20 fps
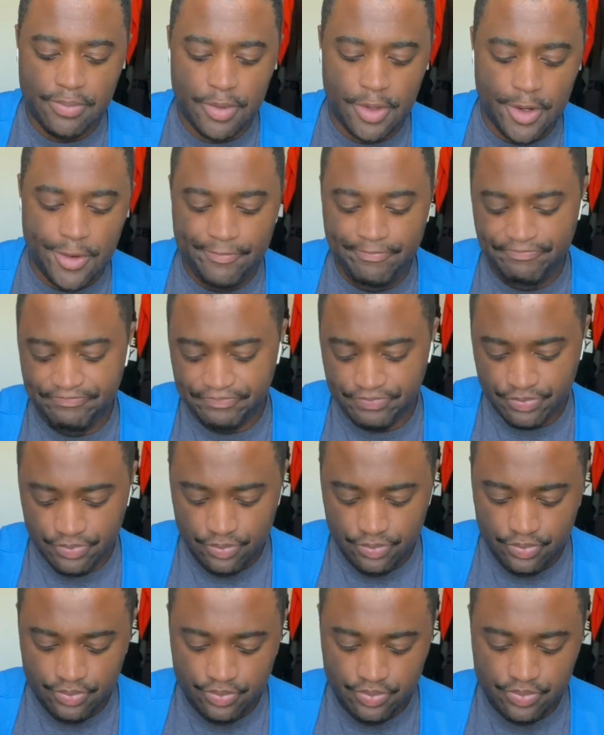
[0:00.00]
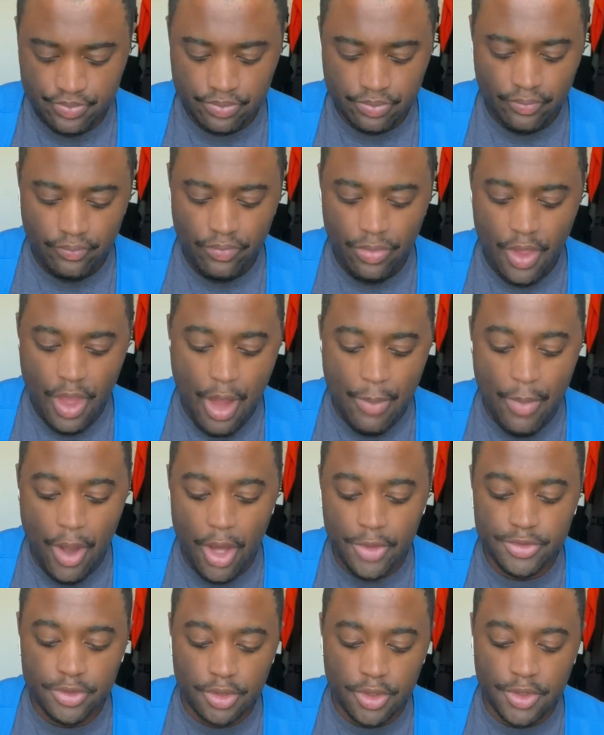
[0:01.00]
But I'm
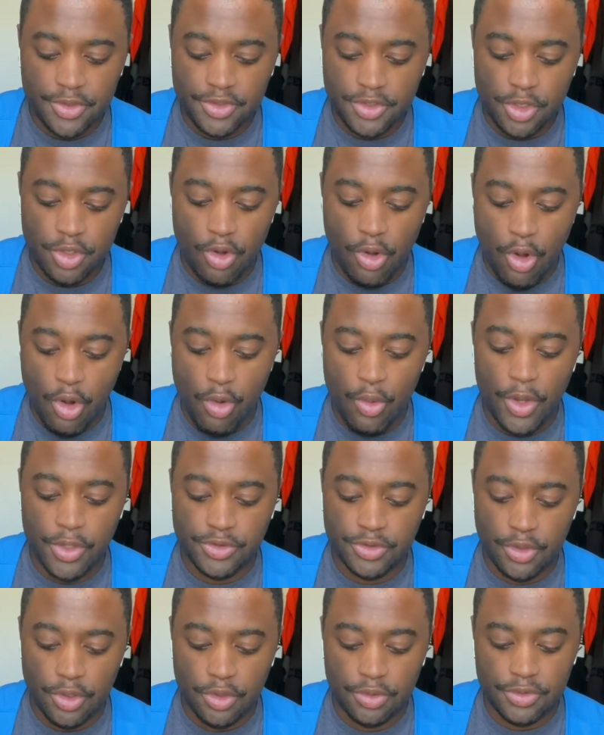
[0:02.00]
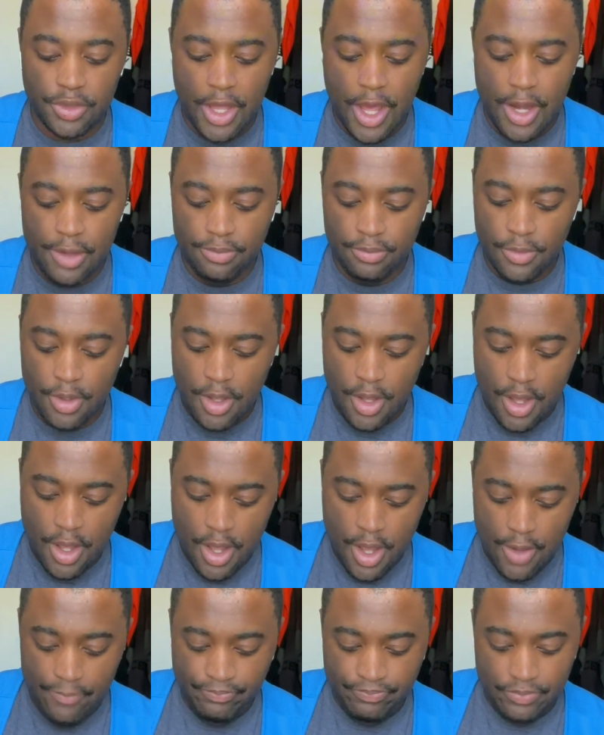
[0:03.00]
also gonna still always know that
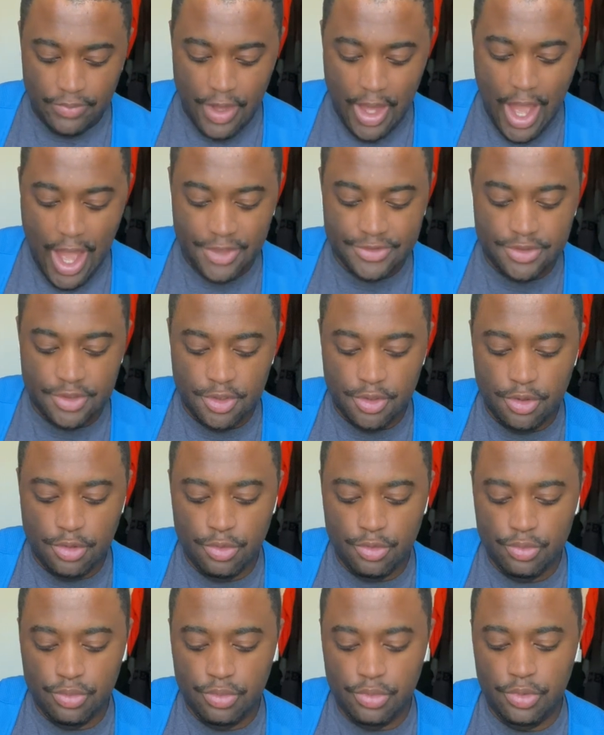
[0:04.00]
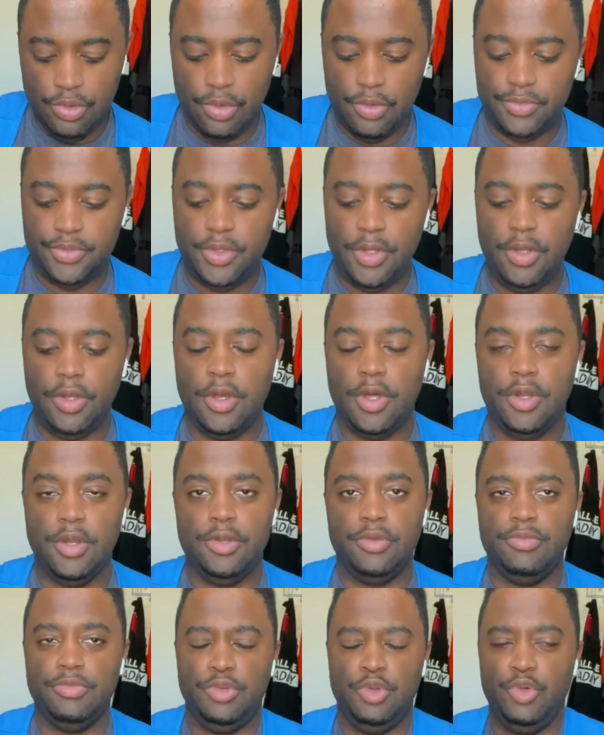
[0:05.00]
I still,
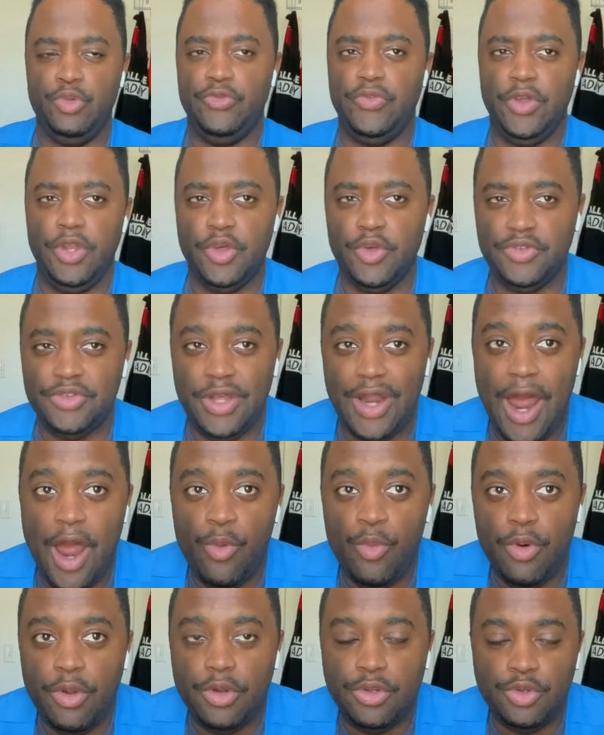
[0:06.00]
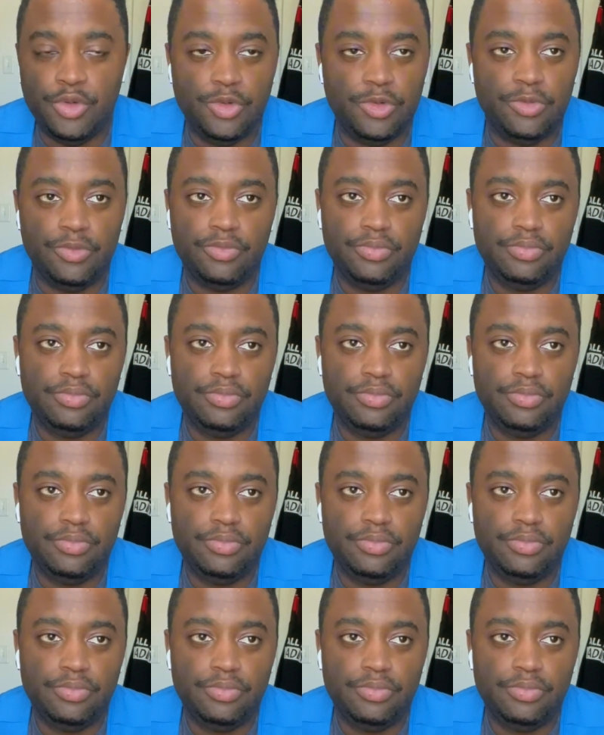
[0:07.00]
gonna do videos that I want to do,